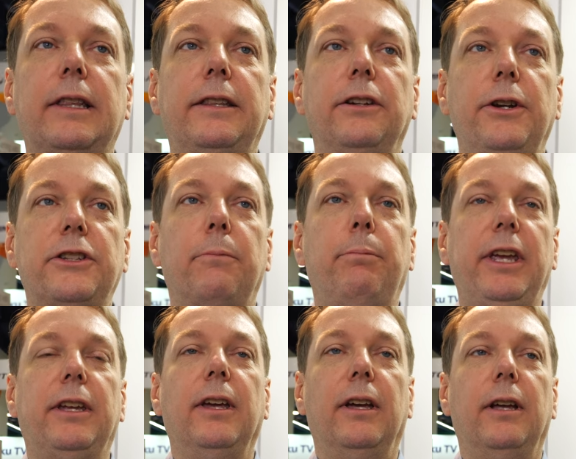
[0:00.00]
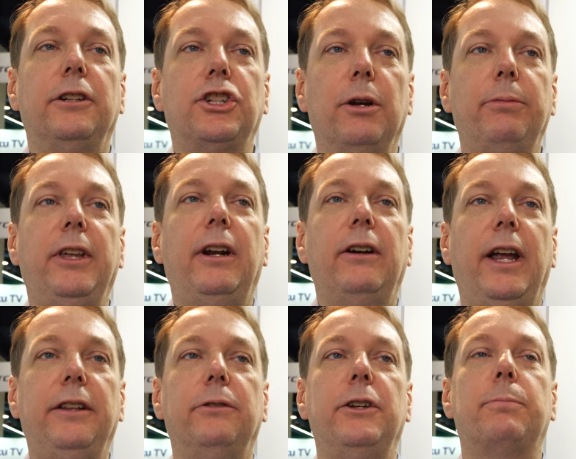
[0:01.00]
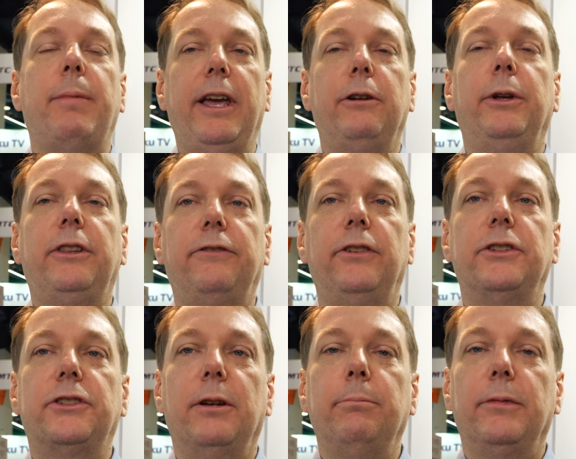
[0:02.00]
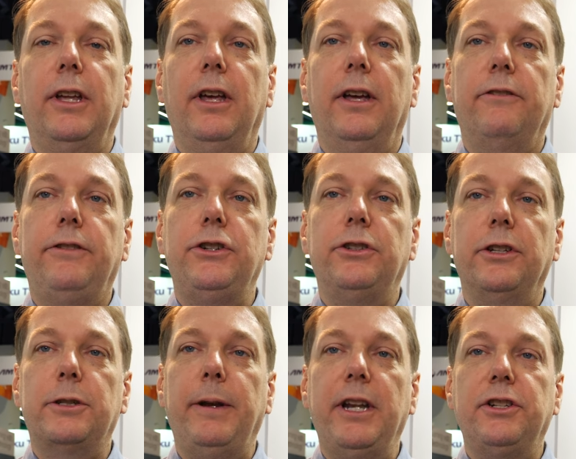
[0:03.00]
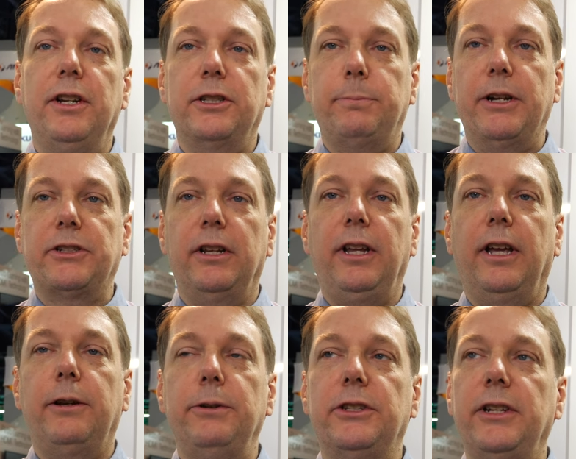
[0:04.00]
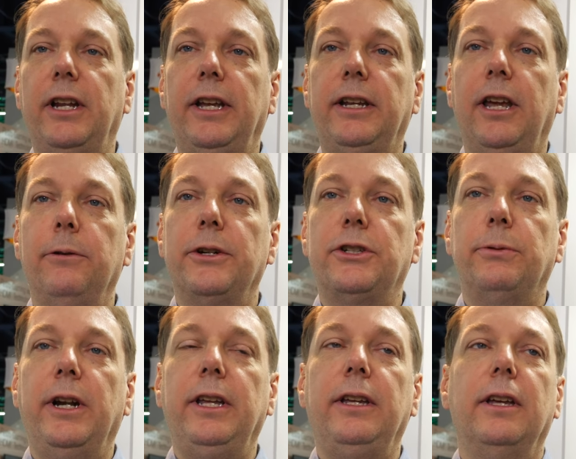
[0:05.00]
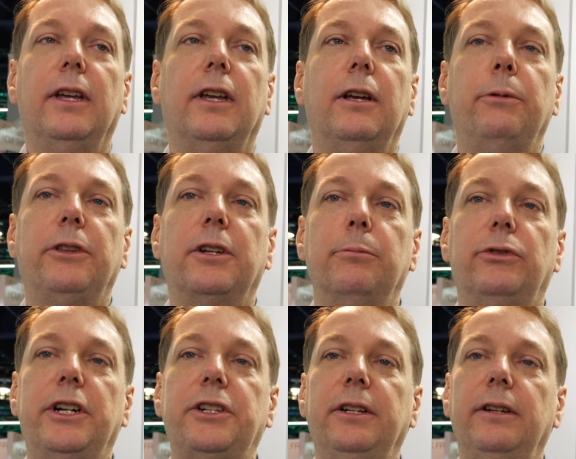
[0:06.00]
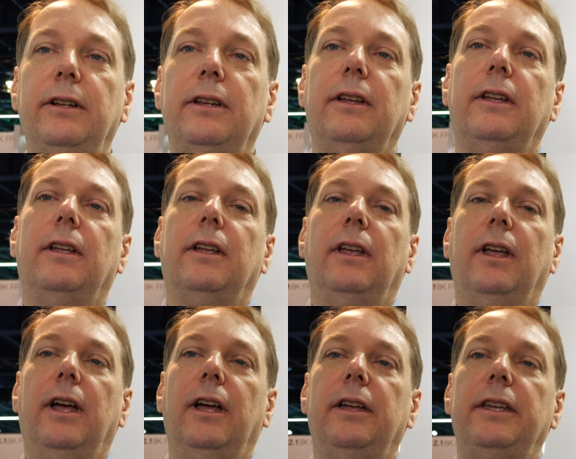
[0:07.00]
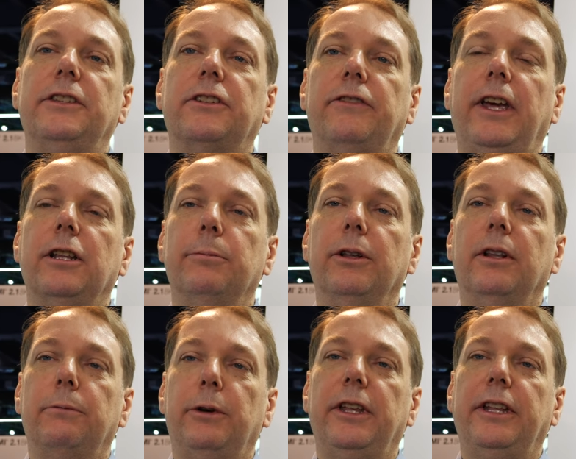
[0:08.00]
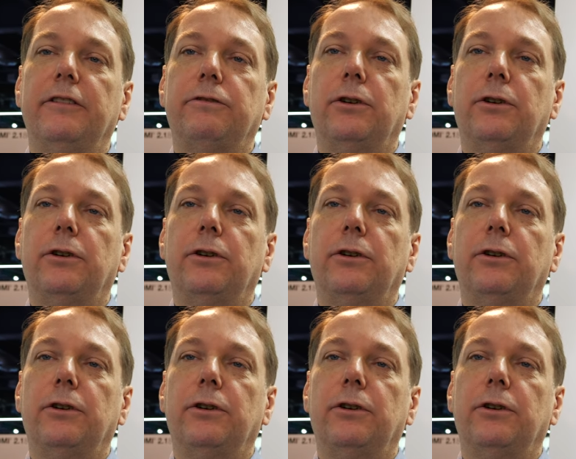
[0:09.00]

There is a big jump there, and there is bandwidth for some future expansion, especially like we said, 8K 120 with compression is available within that